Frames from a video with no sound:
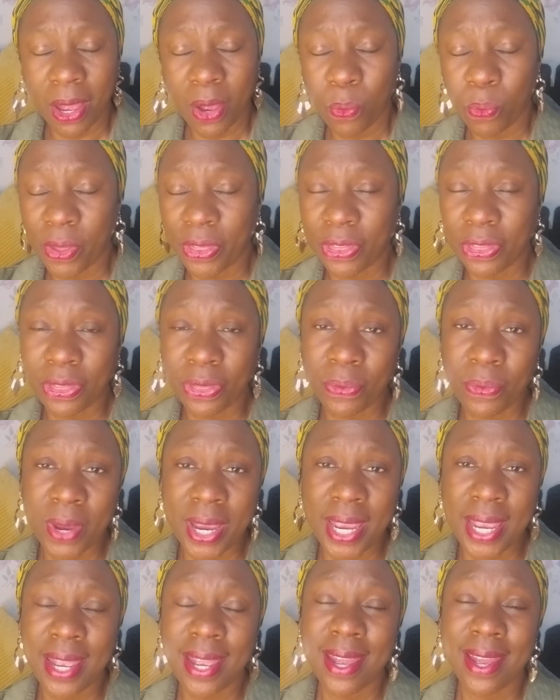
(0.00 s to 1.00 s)
with
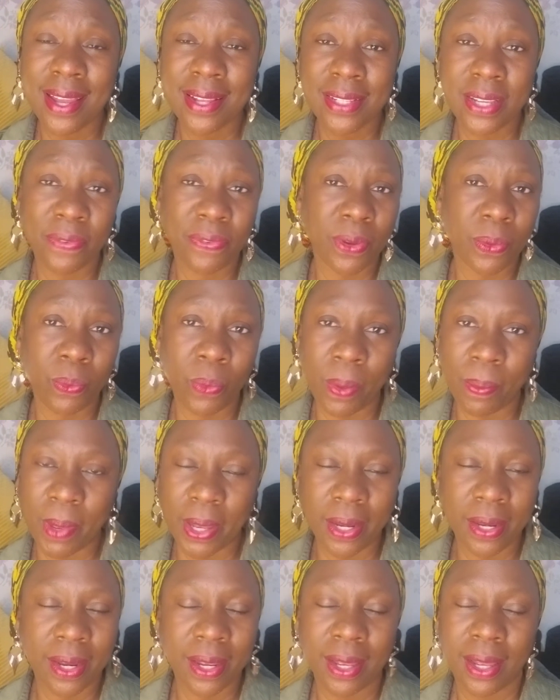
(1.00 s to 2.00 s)
three different women.